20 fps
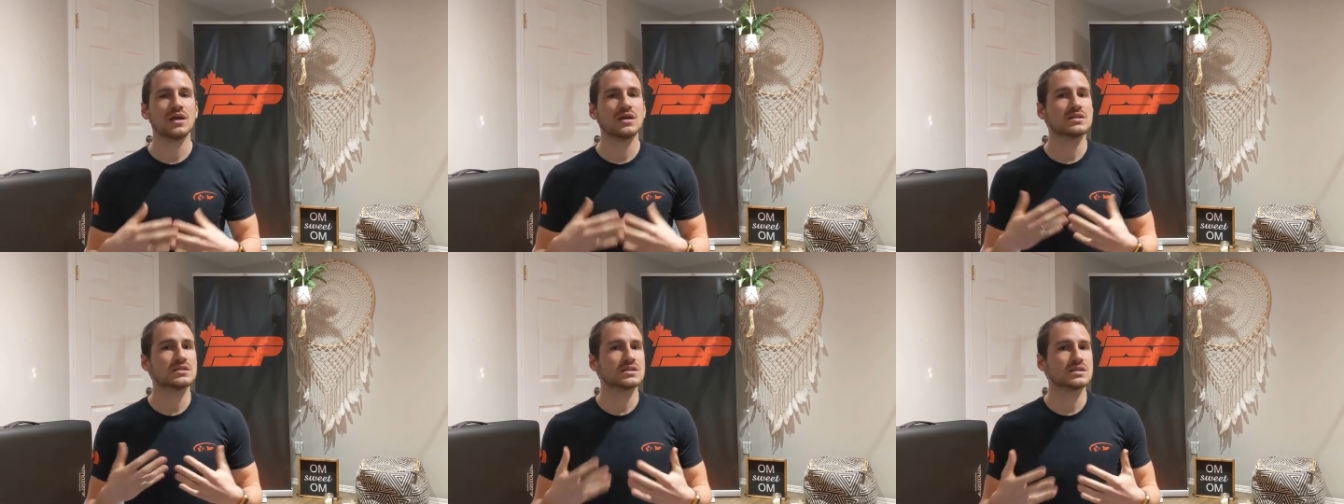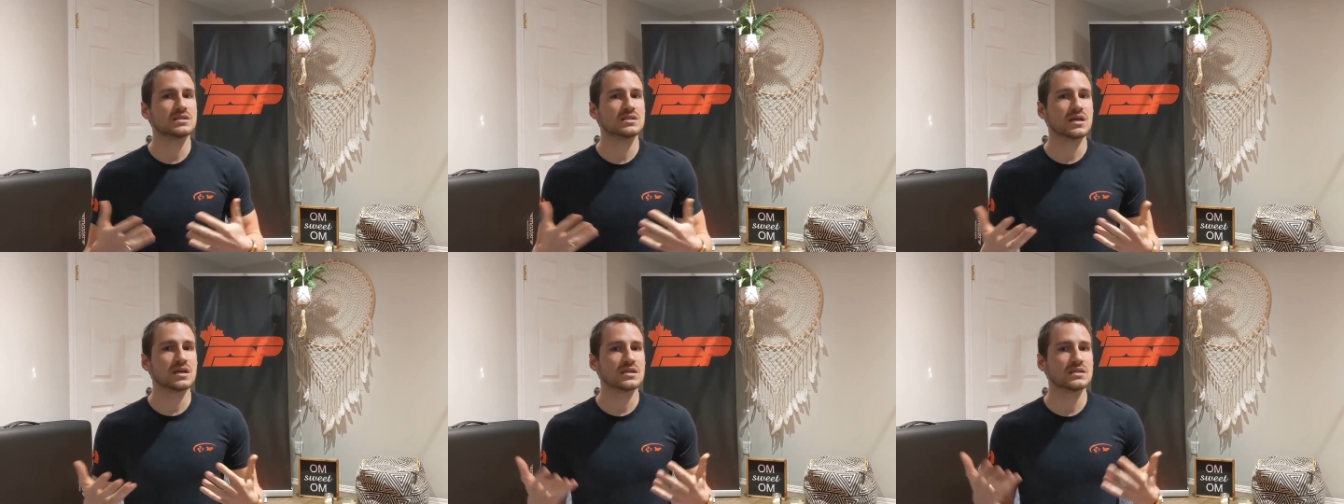It's
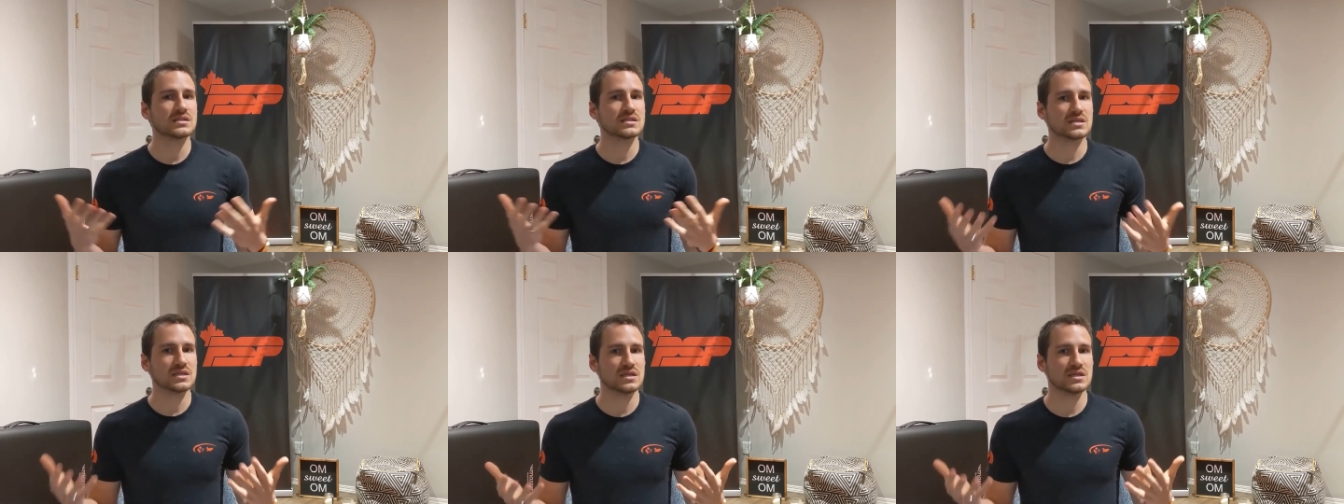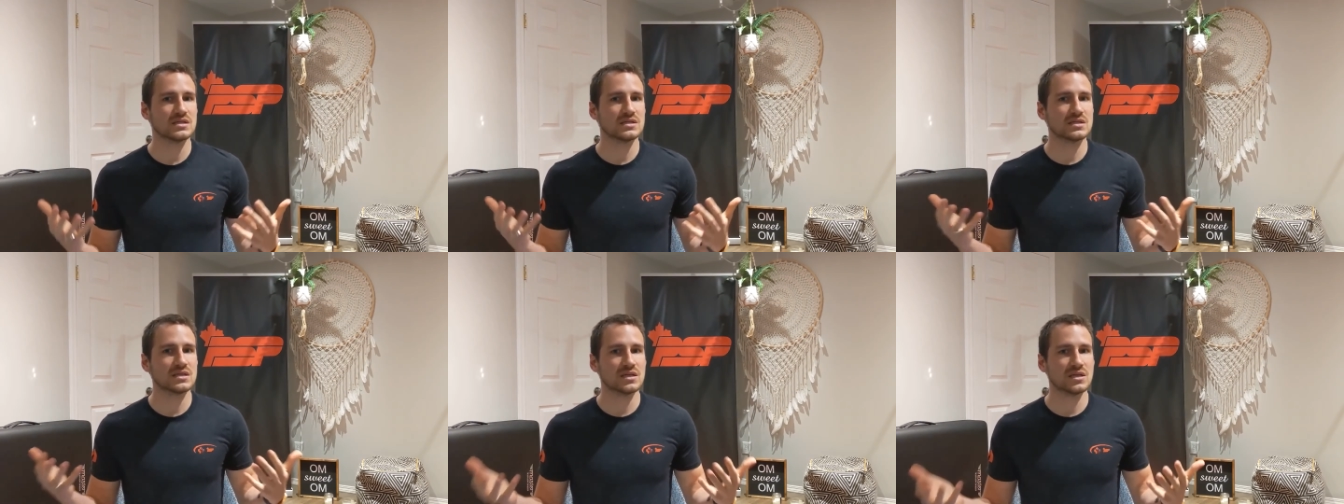a nice,
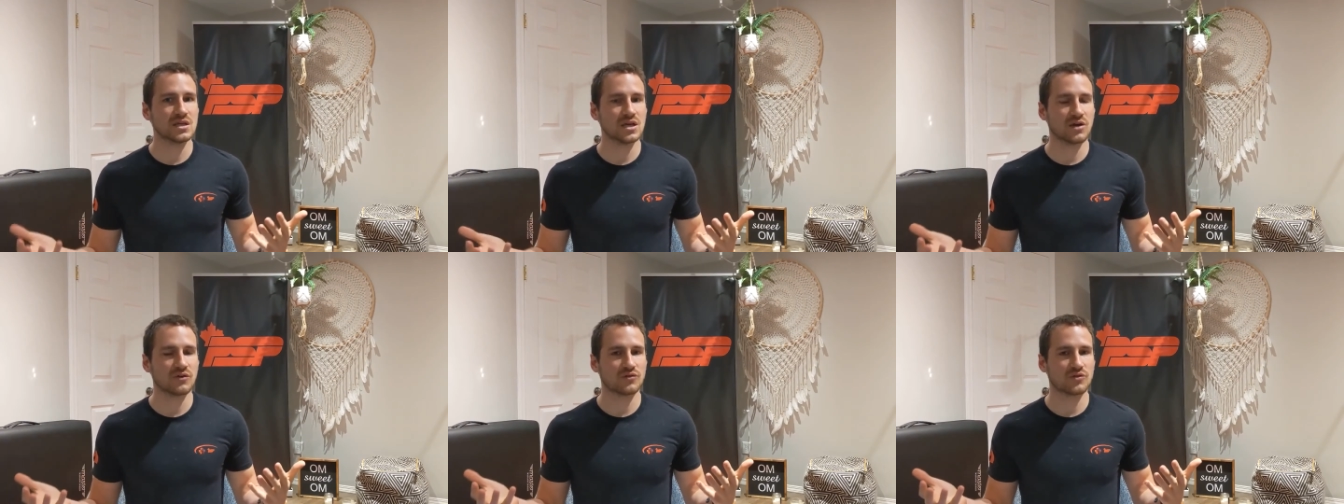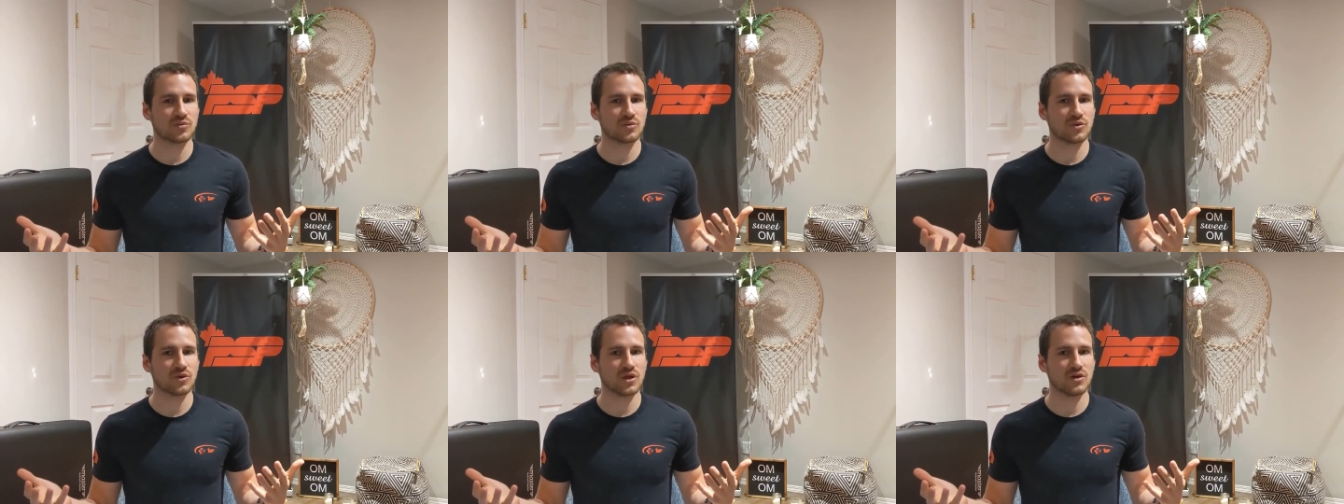easy,
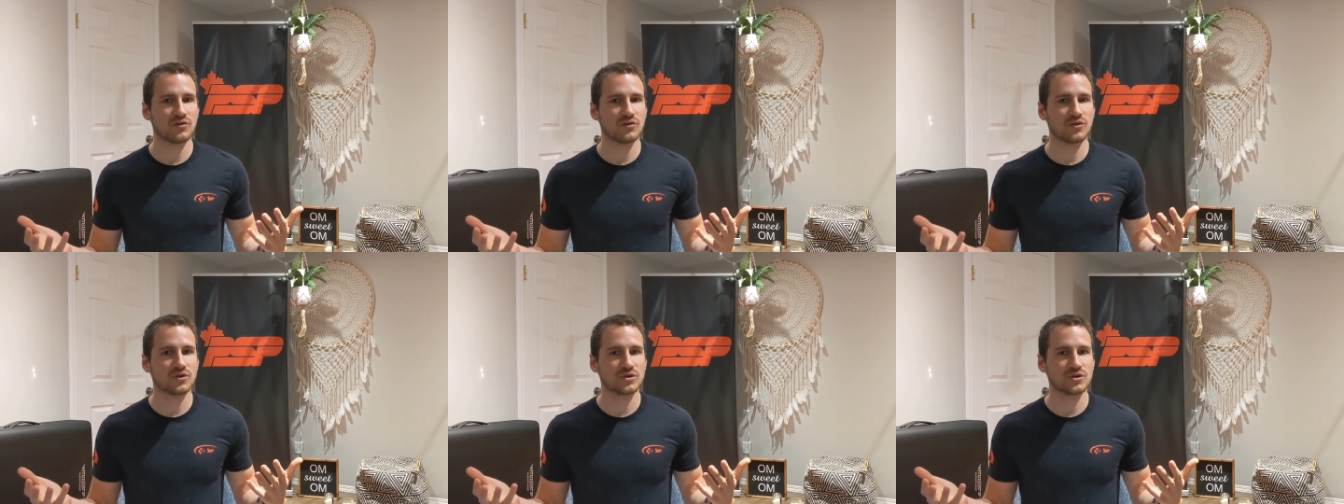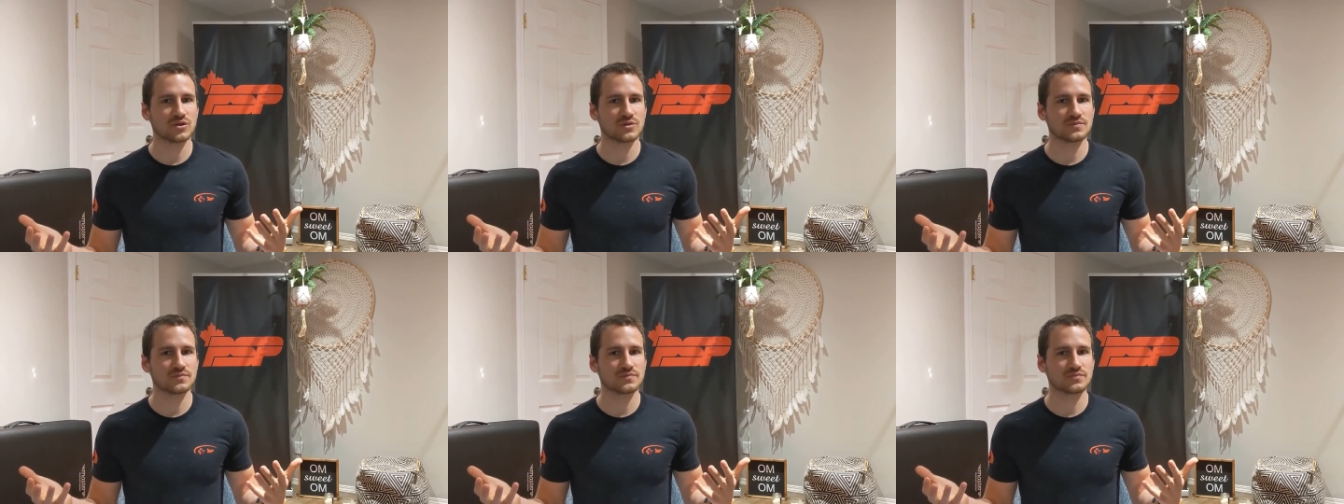comfortable
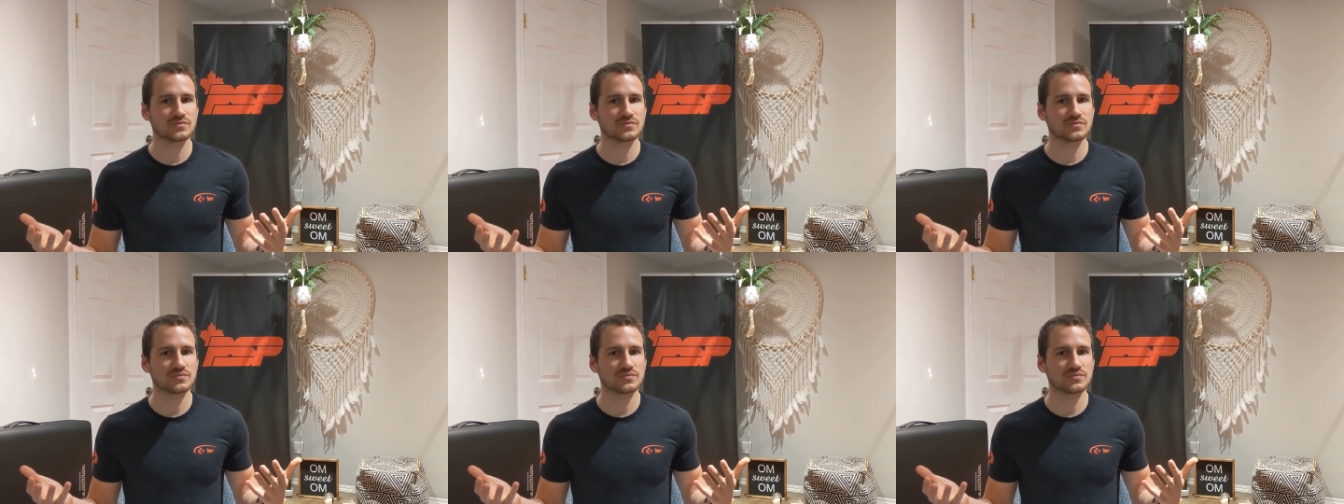effort.